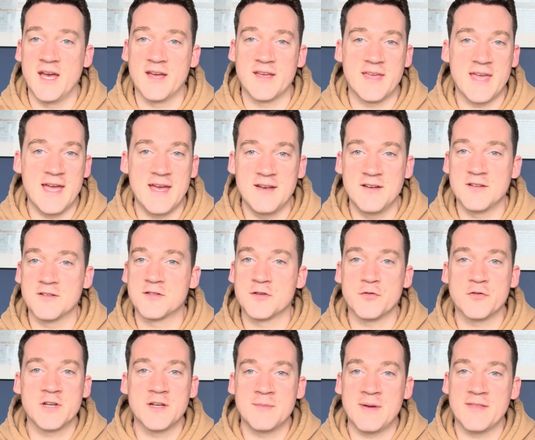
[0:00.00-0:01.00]
Again,
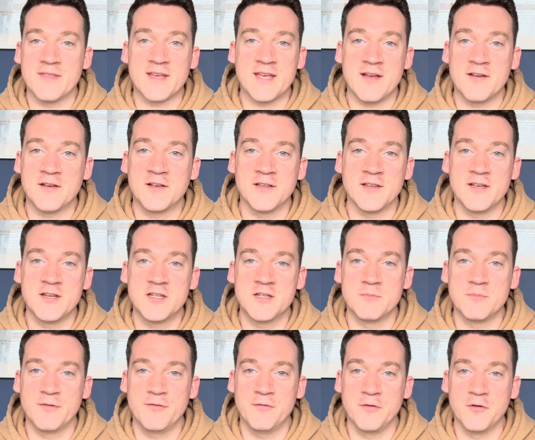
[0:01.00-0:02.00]
talking about the
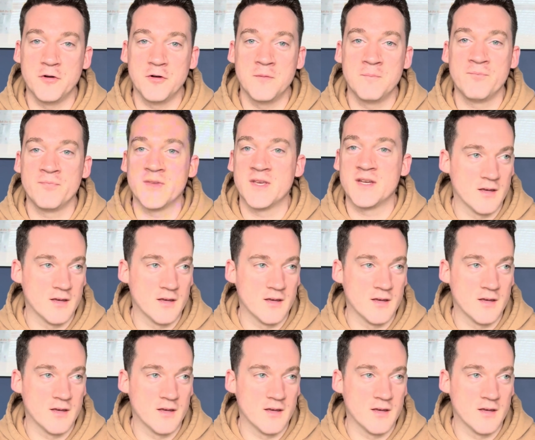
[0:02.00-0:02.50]
calculation before,